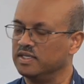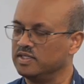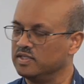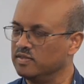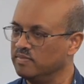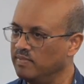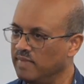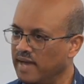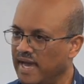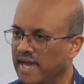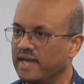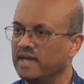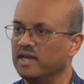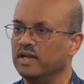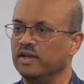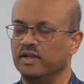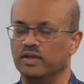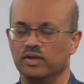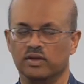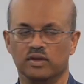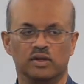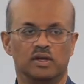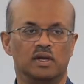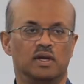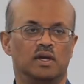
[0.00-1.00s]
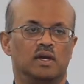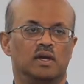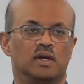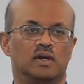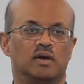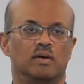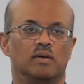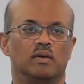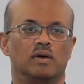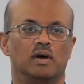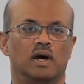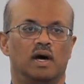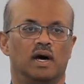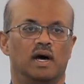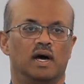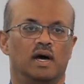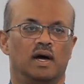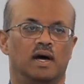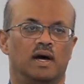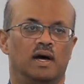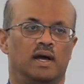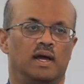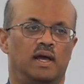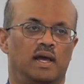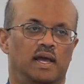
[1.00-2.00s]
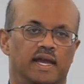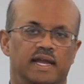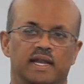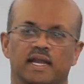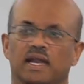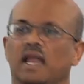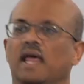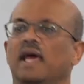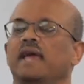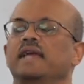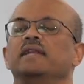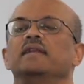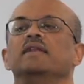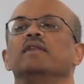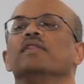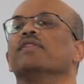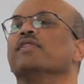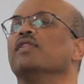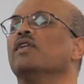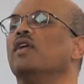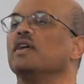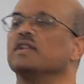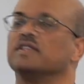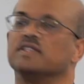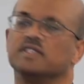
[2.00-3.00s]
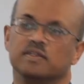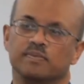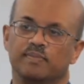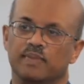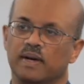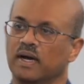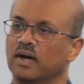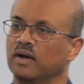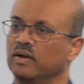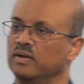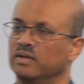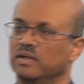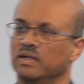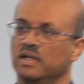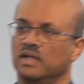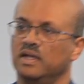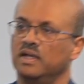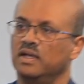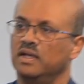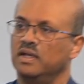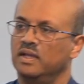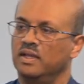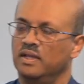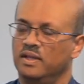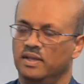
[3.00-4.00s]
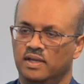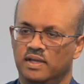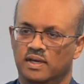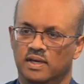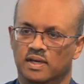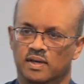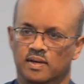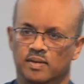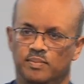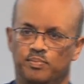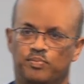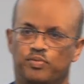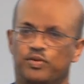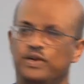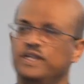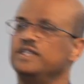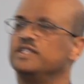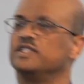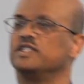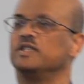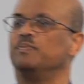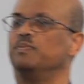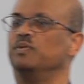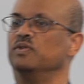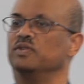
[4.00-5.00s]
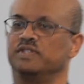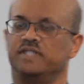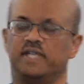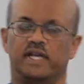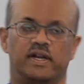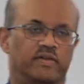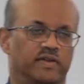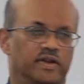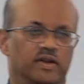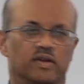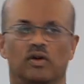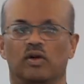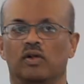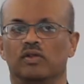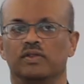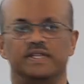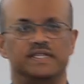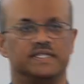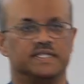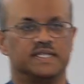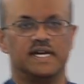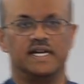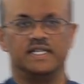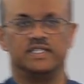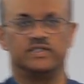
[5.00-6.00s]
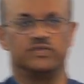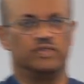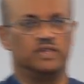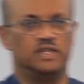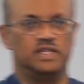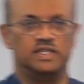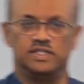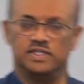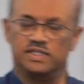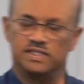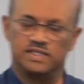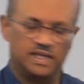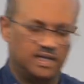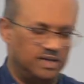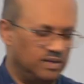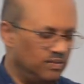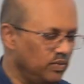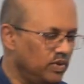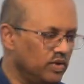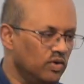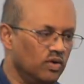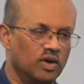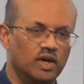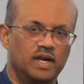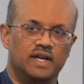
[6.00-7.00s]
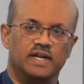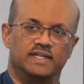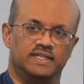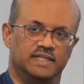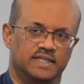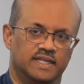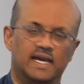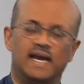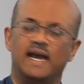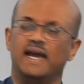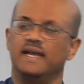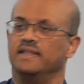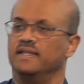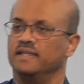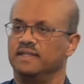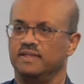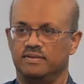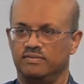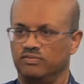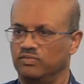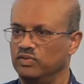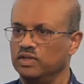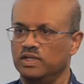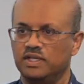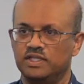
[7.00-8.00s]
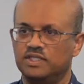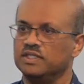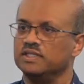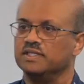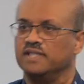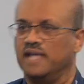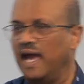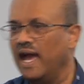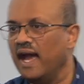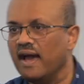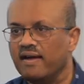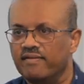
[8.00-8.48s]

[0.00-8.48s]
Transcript: It doesn't matter your uh, enlightened thoughts about the principles that are in all these kinds of religions. And then we don't got to deny that religions